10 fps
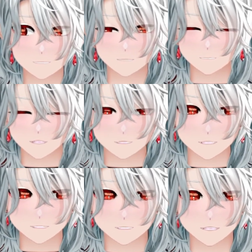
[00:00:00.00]
like there's
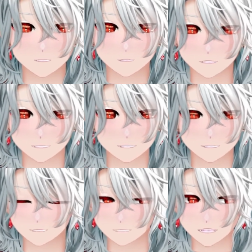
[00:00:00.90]
gonna be a
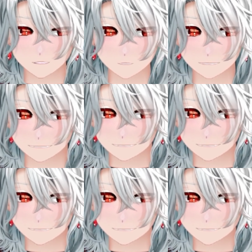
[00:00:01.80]
transition soon.